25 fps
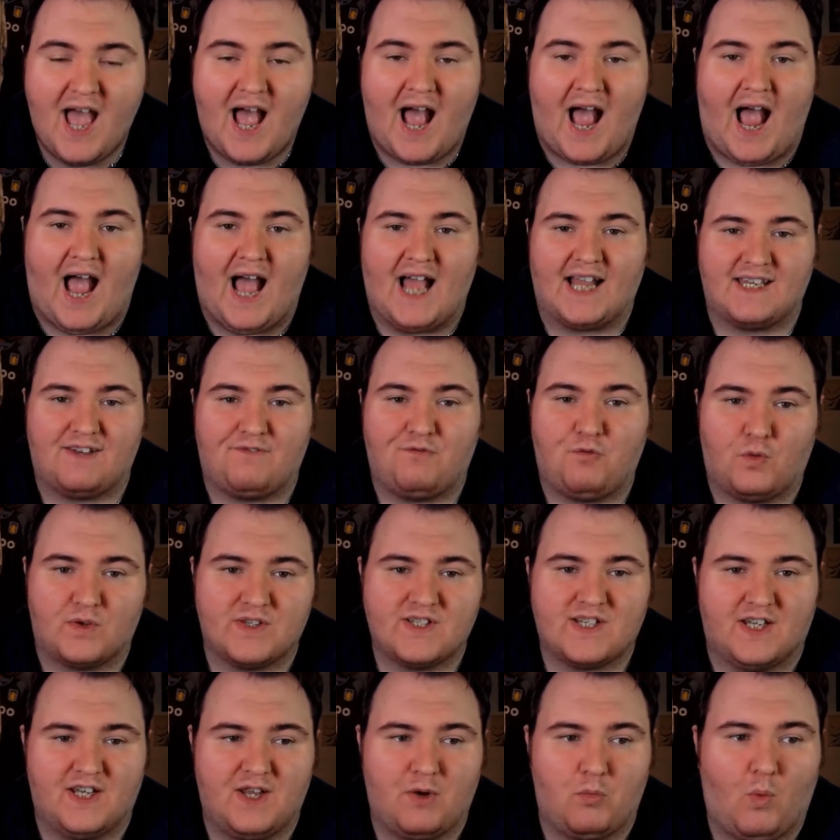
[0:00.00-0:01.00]
and everyone's
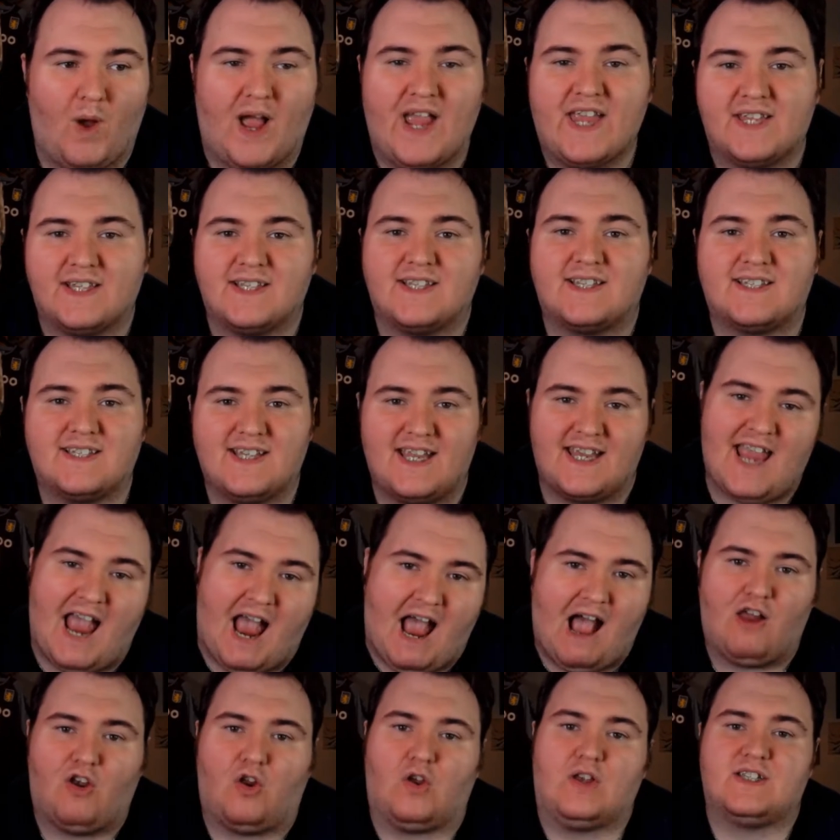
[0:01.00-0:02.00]
going to wait and see
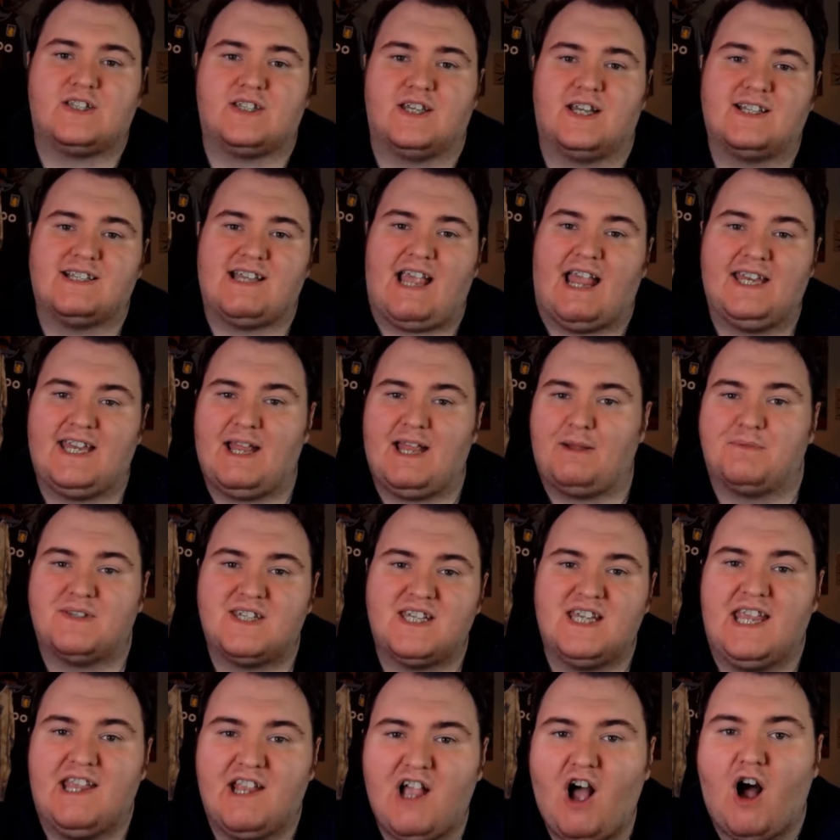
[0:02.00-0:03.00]
how long it's going to take them to
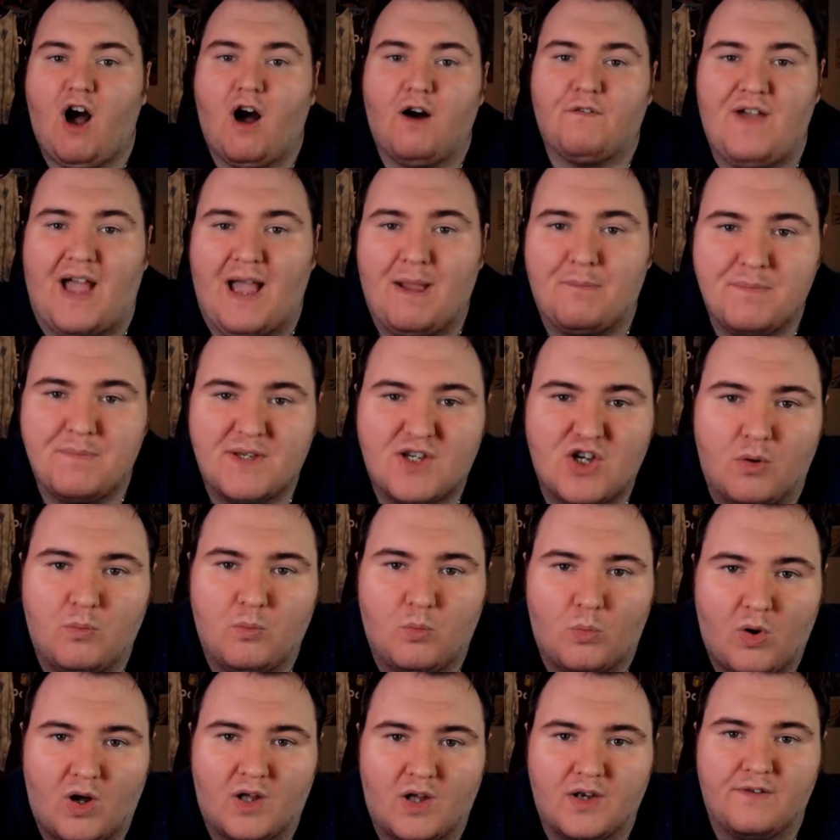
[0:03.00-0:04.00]
kick off and
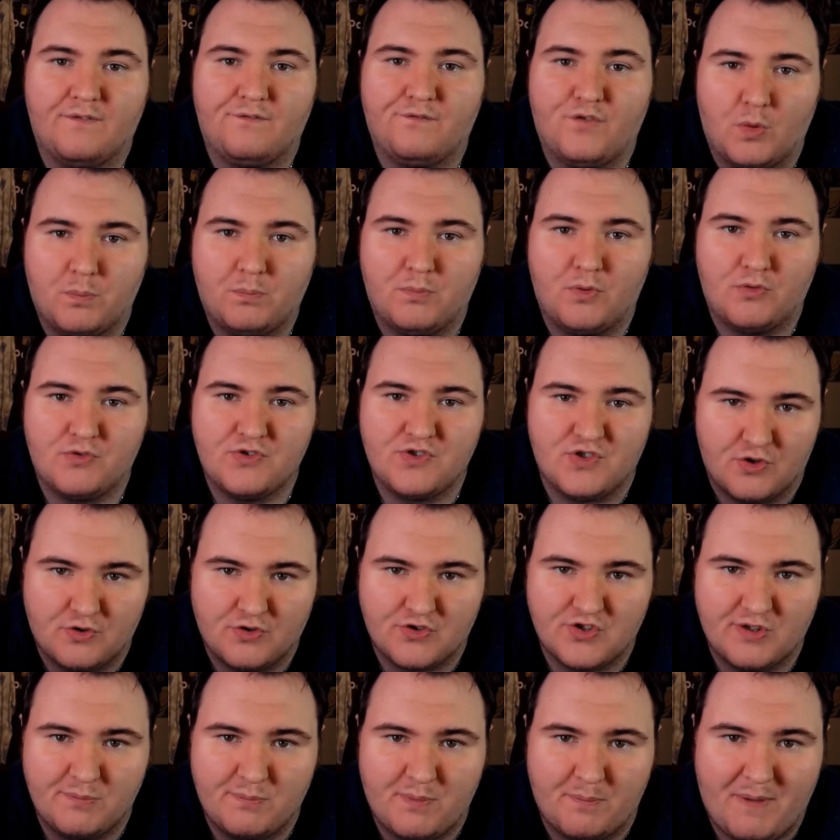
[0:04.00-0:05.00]
become one of football's new
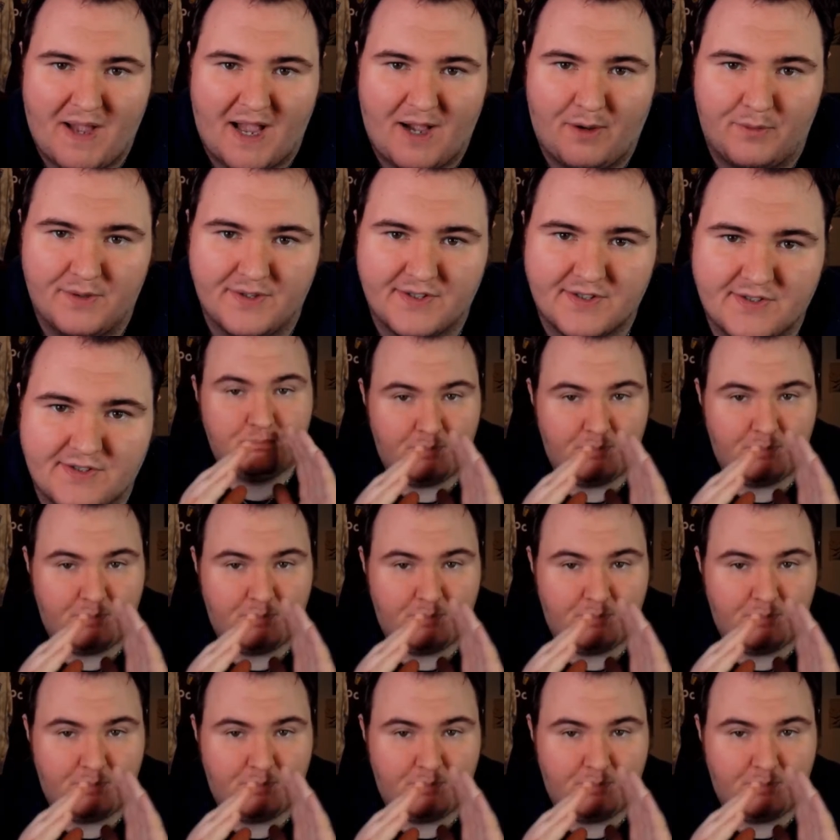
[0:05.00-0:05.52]
superpowers.